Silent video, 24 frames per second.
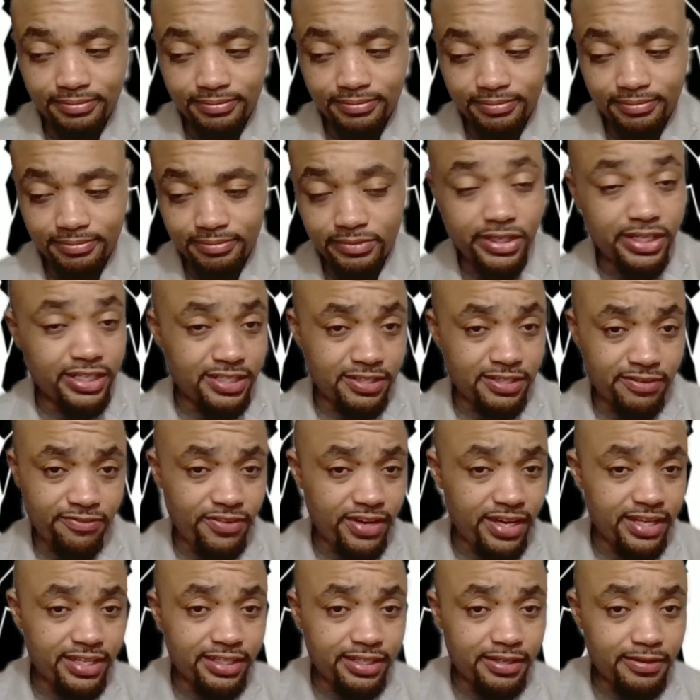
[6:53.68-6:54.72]
because the
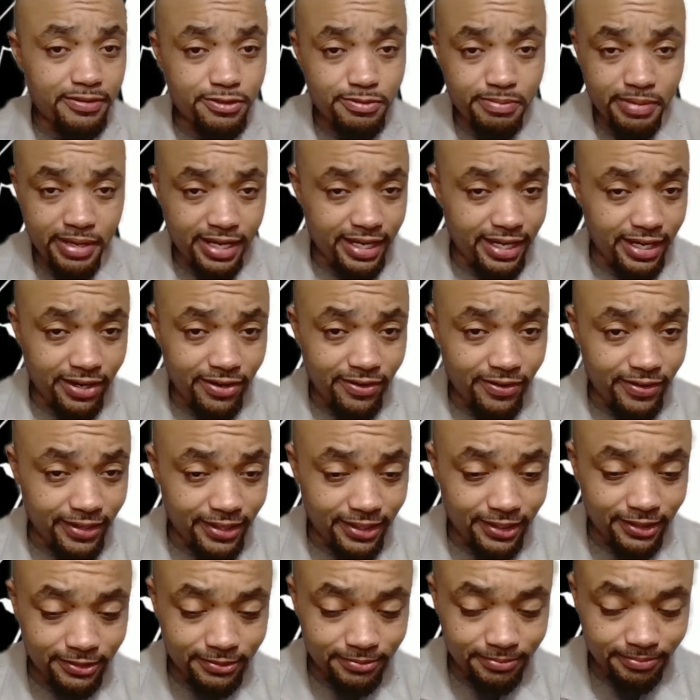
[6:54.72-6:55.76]
faith comes by
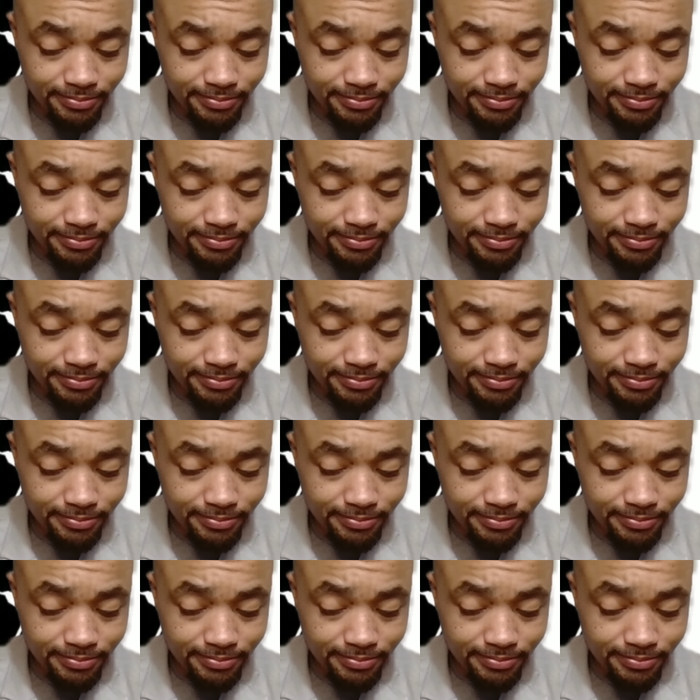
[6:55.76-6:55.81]
hearing